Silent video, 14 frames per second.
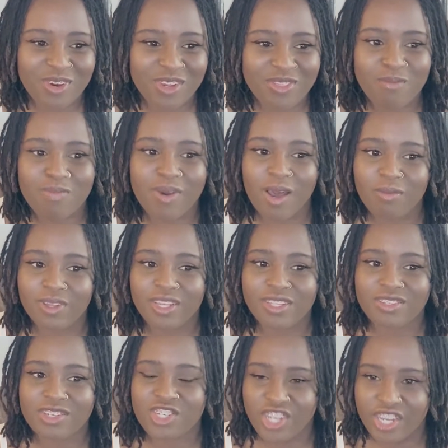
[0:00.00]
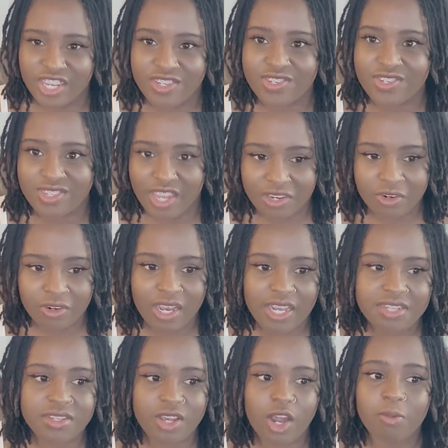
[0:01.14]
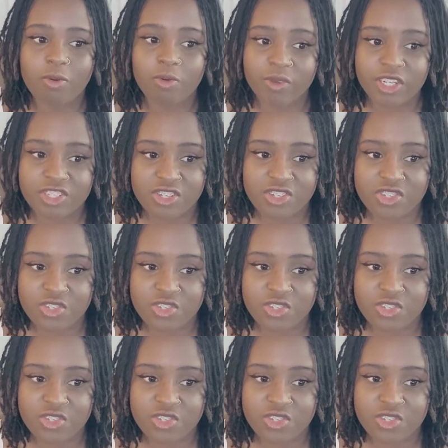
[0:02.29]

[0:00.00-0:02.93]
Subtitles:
the public to change standardized operations